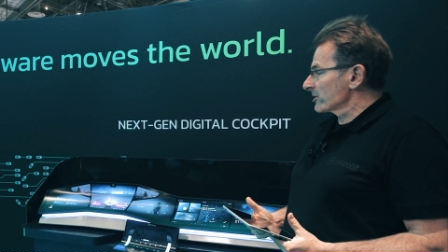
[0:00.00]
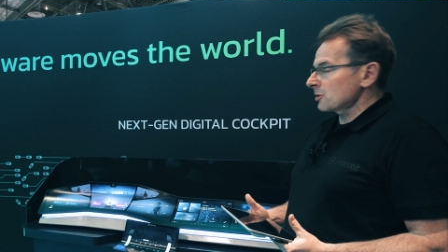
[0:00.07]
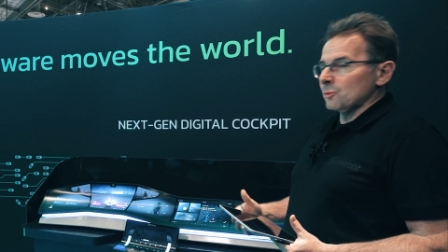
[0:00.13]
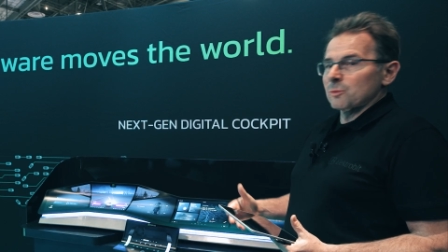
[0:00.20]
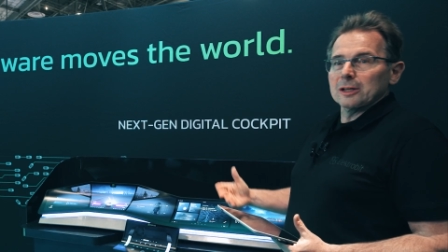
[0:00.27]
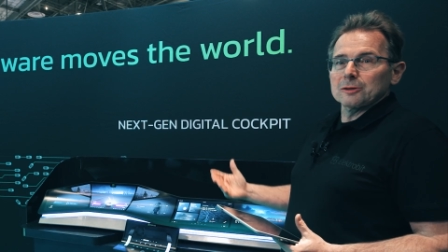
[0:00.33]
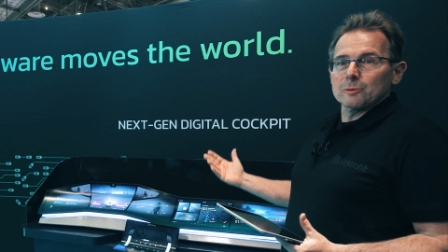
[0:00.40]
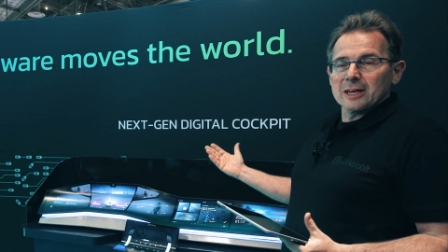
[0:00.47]
So
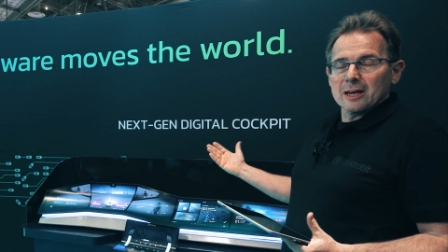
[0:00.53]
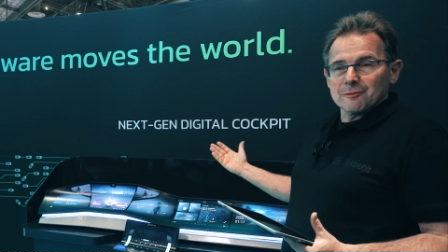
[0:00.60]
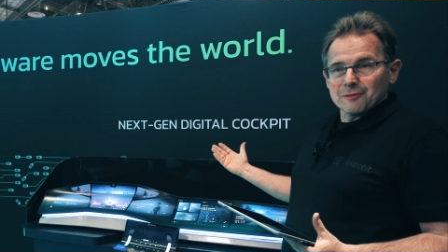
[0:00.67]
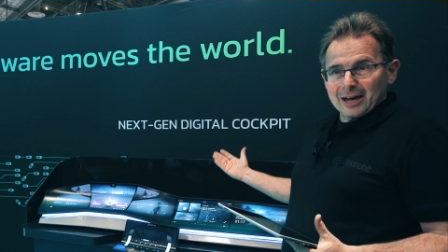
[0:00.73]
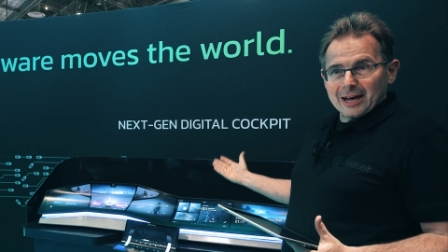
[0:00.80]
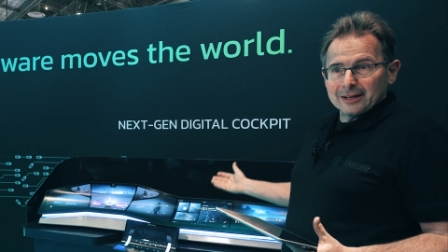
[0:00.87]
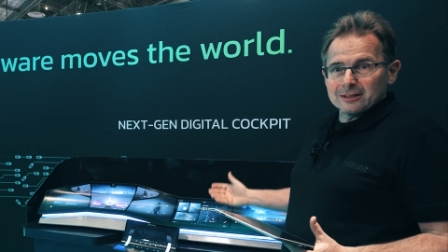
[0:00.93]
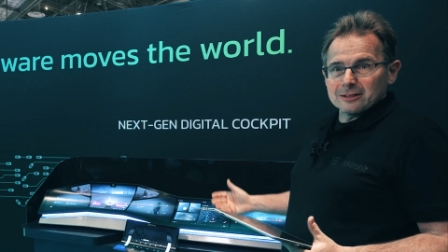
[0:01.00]
what we have
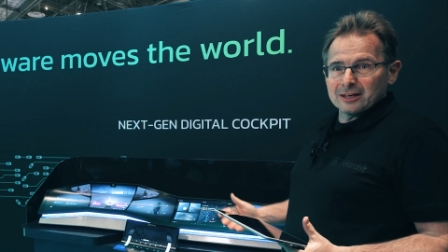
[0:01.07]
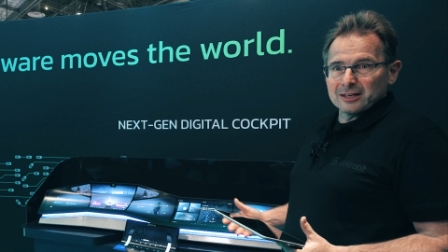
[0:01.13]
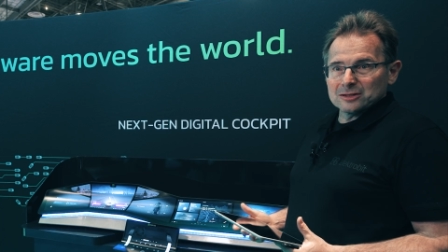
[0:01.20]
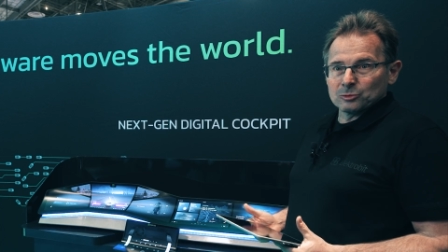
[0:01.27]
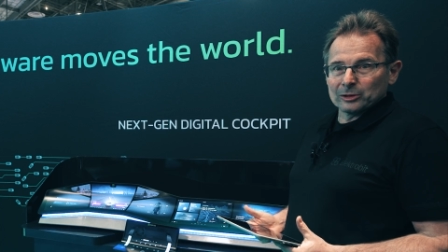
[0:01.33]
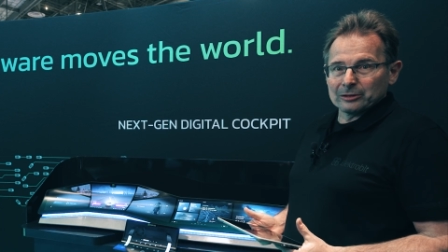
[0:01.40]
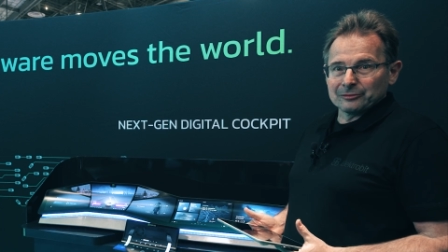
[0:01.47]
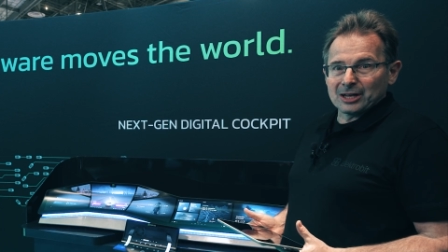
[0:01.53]
added
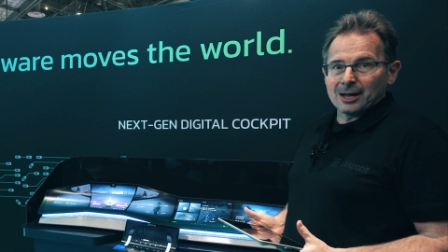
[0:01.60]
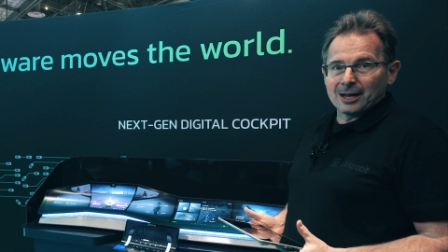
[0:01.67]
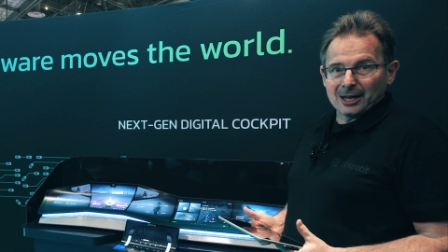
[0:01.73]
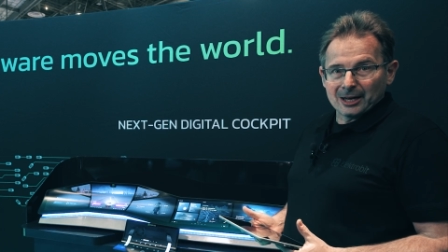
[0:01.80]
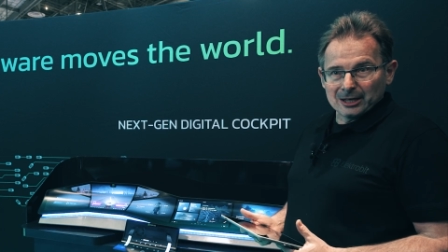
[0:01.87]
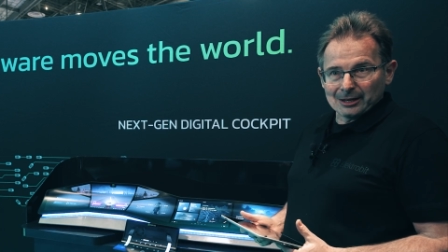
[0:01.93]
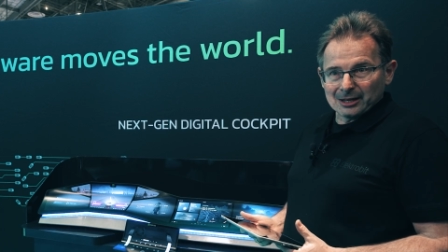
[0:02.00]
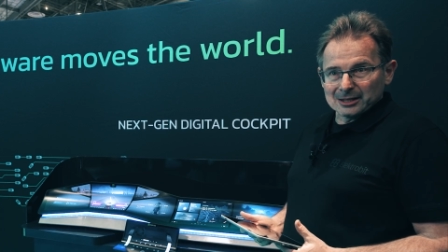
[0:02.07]
as one of the
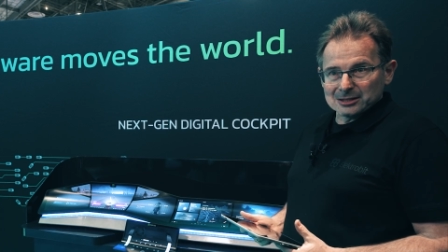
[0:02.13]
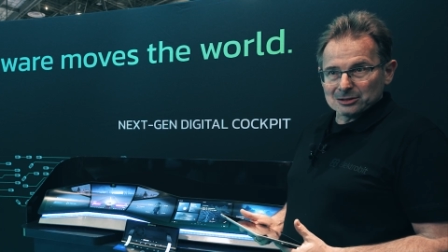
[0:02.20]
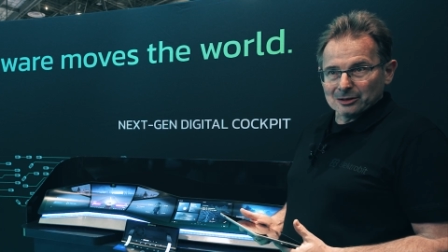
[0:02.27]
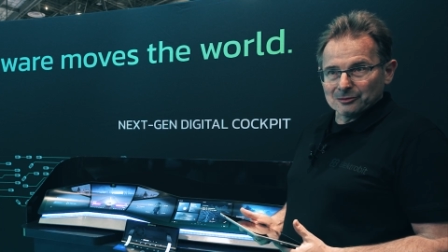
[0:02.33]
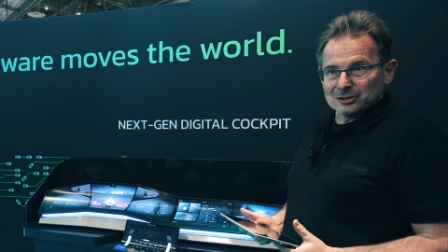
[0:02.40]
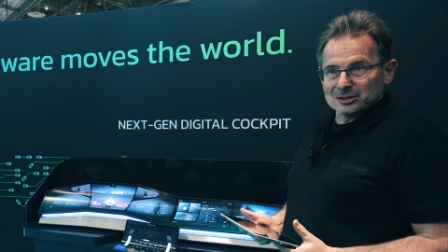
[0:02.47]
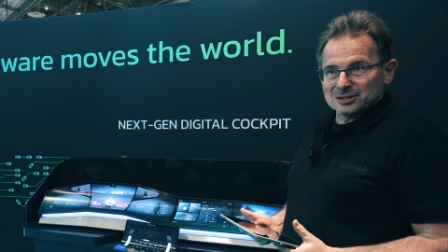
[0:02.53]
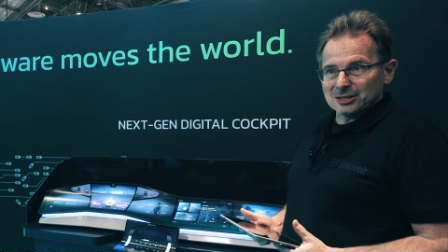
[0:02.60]
highlights
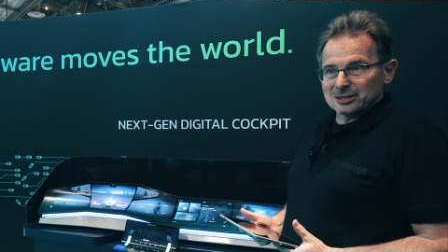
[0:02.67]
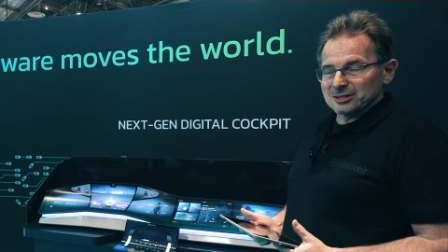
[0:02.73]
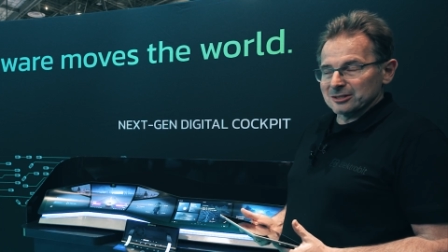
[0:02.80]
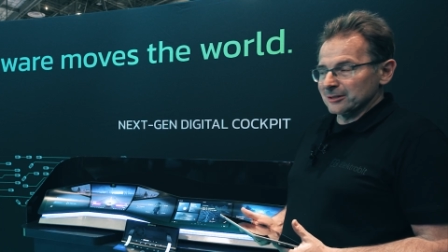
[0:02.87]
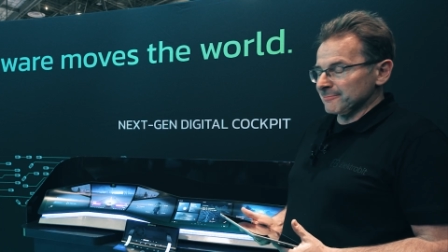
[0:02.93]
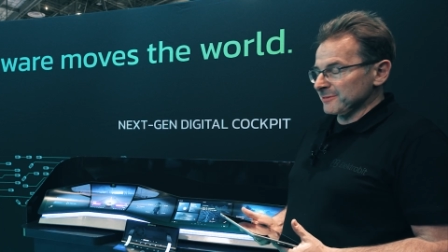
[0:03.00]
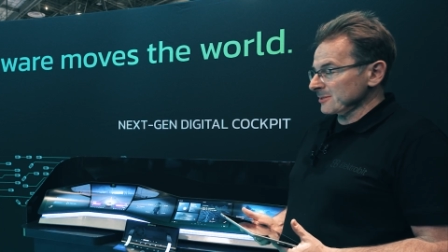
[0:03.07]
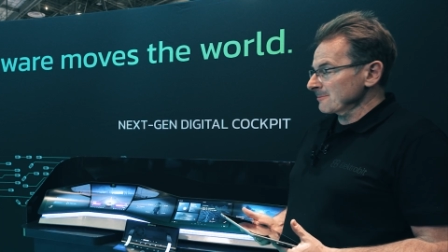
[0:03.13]
of the
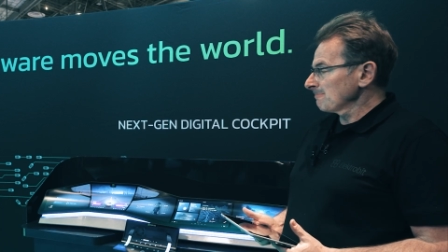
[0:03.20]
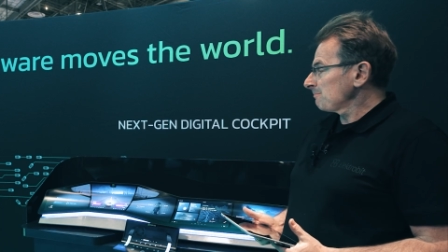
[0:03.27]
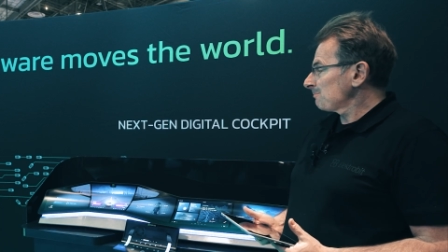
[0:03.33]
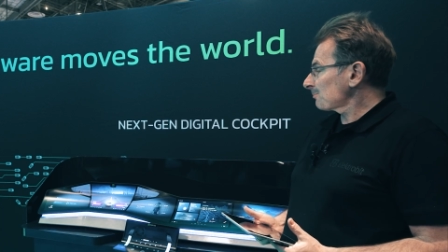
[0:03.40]
systems